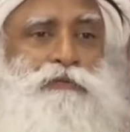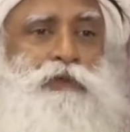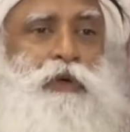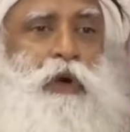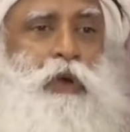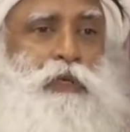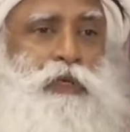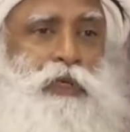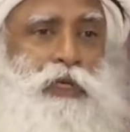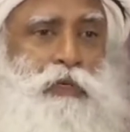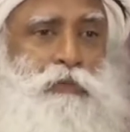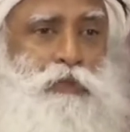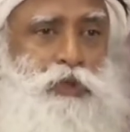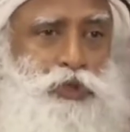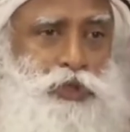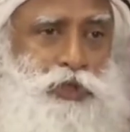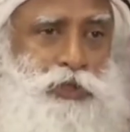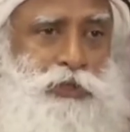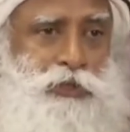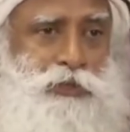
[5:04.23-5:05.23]
of thought and
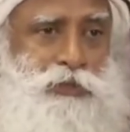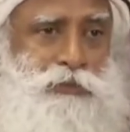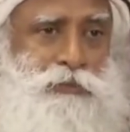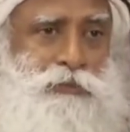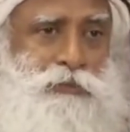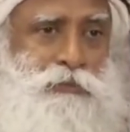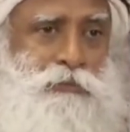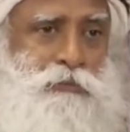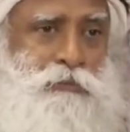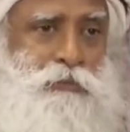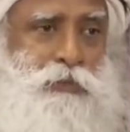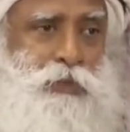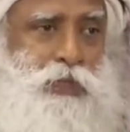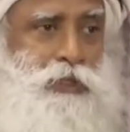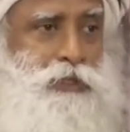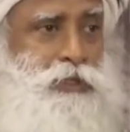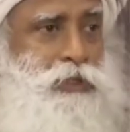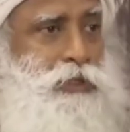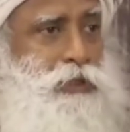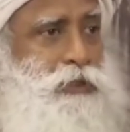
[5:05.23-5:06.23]
emotion,
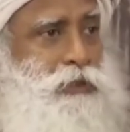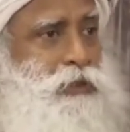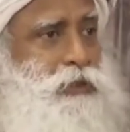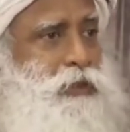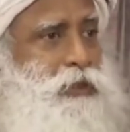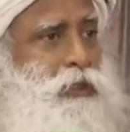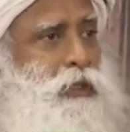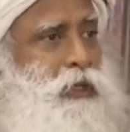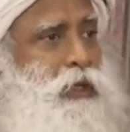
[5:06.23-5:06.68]
isn't it?